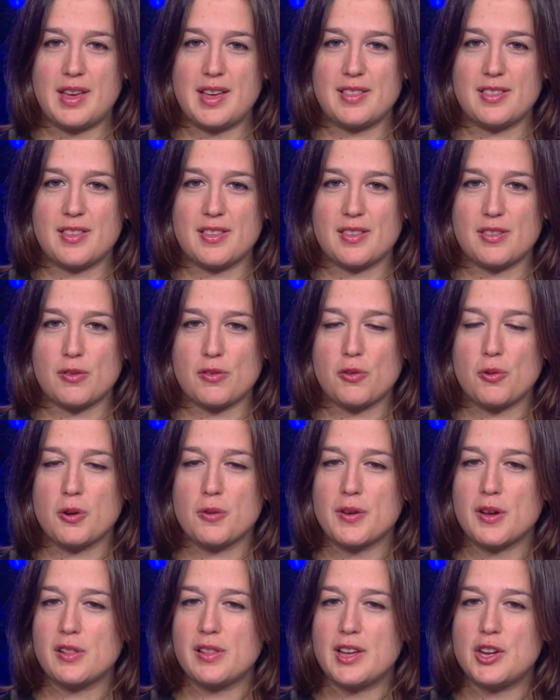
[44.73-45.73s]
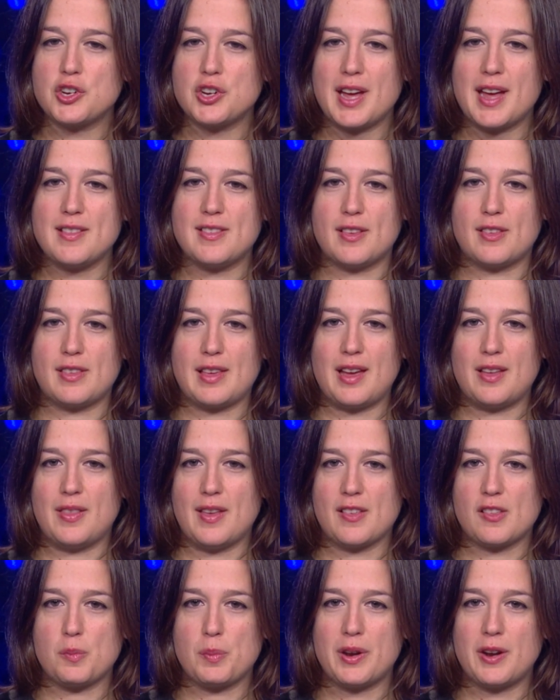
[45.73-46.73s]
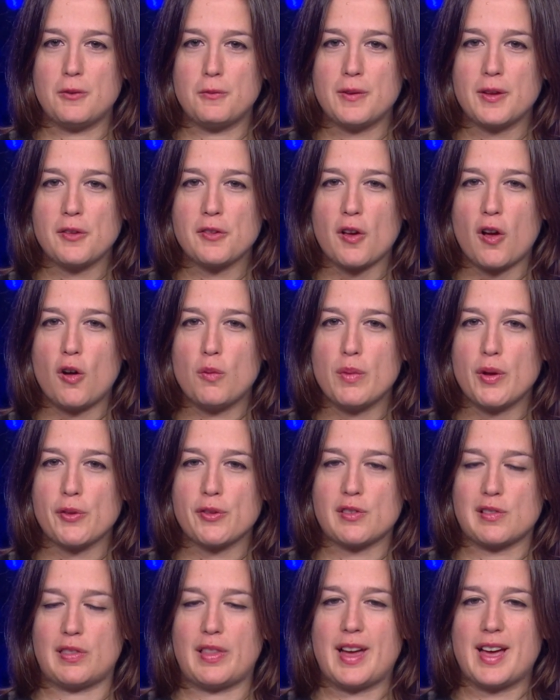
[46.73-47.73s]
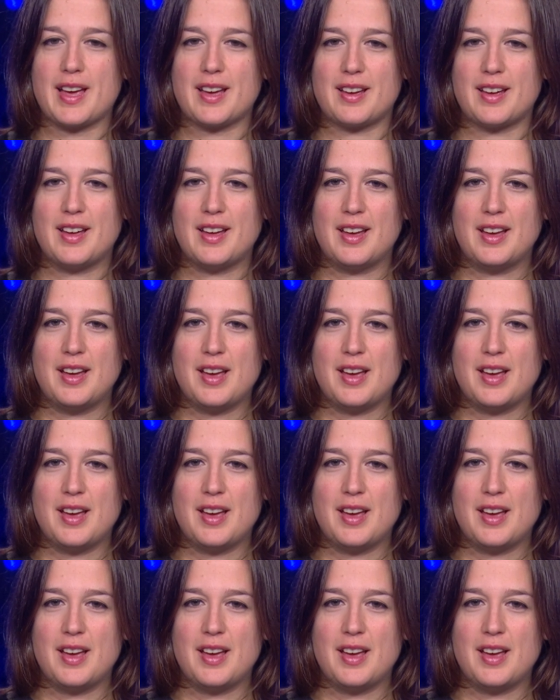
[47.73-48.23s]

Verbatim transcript: It's sort of a cliche to say this, but it feels almost like